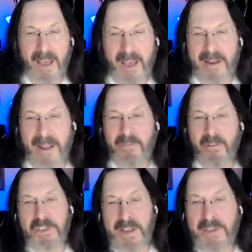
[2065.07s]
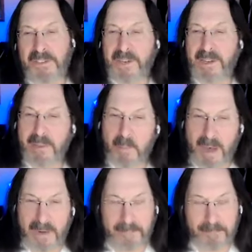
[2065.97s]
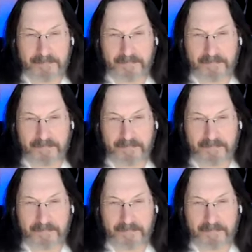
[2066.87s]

and ever changing in the body,